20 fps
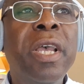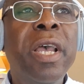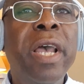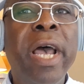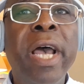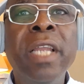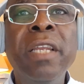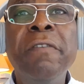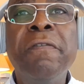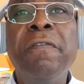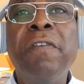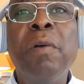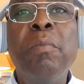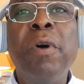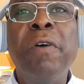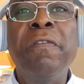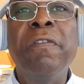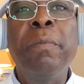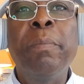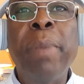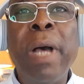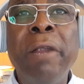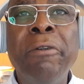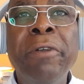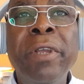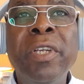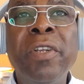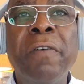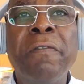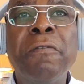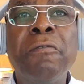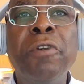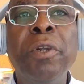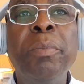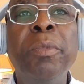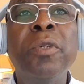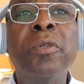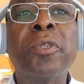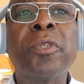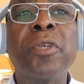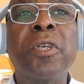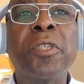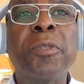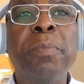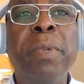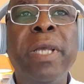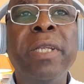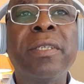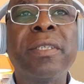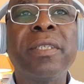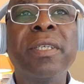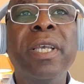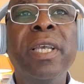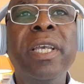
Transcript: any form of a parade of criminal suspects